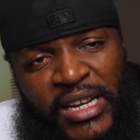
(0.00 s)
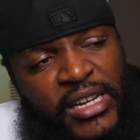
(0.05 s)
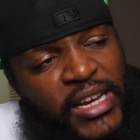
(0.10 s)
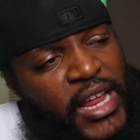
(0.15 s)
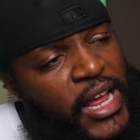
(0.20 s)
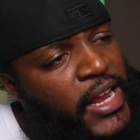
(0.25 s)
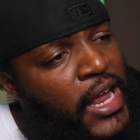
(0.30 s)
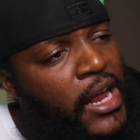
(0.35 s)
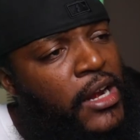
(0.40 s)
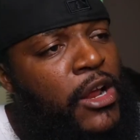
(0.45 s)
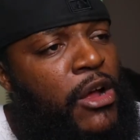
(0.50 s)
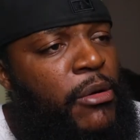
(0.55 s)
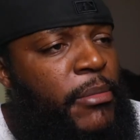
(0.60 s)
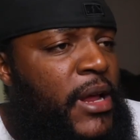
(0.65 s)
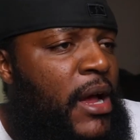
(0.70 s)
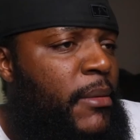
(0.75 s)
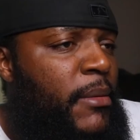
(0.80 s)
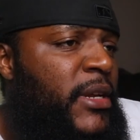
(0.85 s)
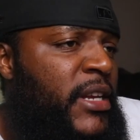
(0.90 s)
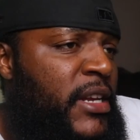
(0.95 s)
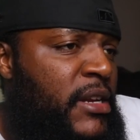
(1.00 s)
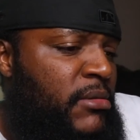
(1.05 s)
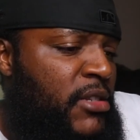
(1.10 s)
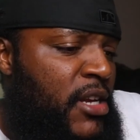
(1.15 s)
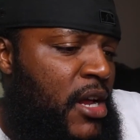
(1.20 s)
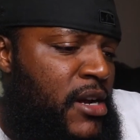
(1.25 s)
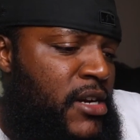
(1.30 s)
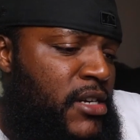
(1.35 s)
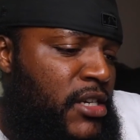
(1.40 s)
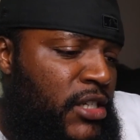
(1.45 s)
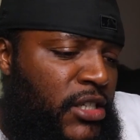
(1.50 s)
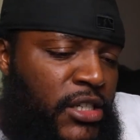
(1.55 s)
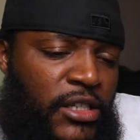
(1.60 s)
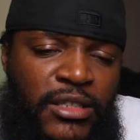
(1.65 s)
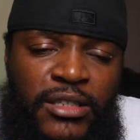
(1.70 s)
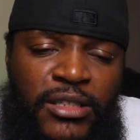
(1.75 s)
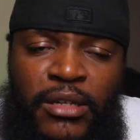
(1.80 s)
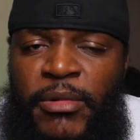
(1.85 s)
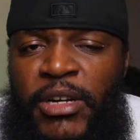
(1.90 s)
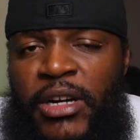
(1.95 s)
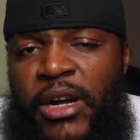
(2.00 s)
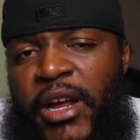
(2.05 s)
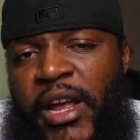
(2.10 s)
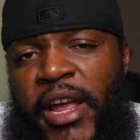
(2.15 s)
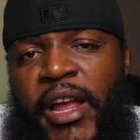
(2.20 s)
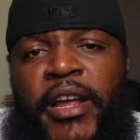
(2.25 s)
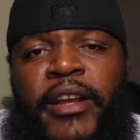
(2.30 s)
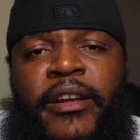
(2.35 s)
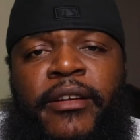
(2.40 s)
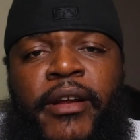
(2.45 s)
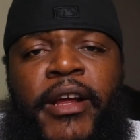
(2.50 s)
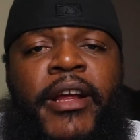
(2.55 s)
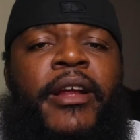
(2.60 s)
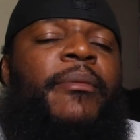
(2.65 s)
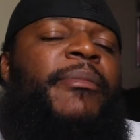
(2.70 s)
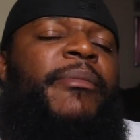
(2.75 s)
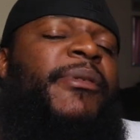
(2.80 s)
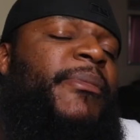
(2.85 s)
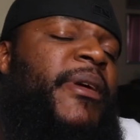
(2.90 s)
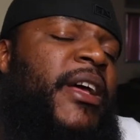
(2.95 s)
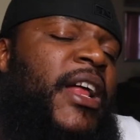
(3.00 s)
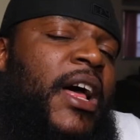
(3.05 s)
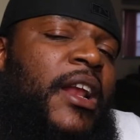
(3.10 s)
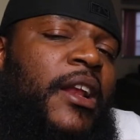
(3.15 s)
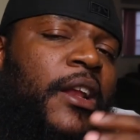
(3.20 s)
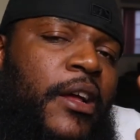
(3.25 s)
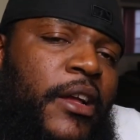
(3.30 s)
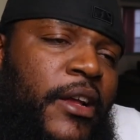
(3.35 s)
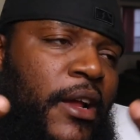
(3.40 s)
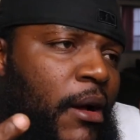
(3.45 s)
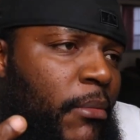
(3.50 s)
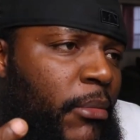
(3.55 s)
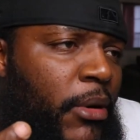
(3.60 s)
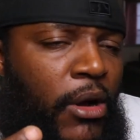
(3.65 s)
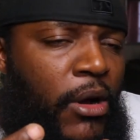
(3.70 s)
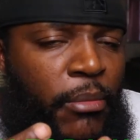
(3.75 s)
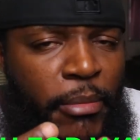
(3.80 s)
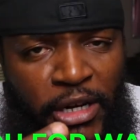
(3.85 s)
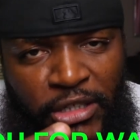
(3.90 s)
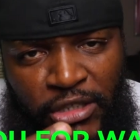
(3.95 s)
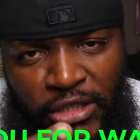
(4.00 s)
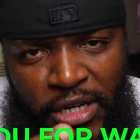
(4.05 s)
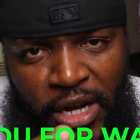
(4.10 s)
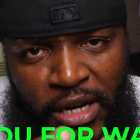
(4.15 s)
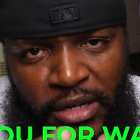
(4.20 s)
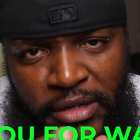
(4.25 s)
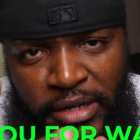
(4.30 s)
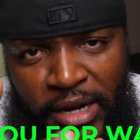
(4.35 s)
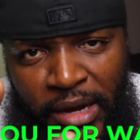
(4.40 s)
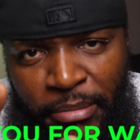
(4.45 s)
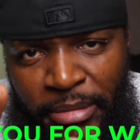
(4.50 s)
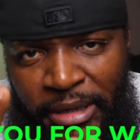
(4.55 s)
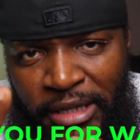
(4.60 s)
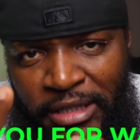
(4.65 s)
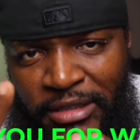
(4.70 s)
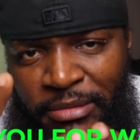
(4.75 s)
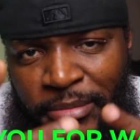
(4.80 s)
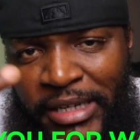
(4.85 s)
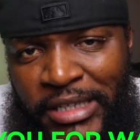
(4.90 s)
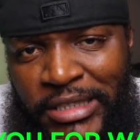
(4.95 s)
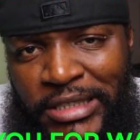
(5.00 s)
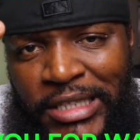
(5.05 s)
Now, y'all know me, I'm going to keep talking the shit, so I'm going to go ahead and right here. But, man, I love y'all, bro. Make sure y'all do y'all best, man.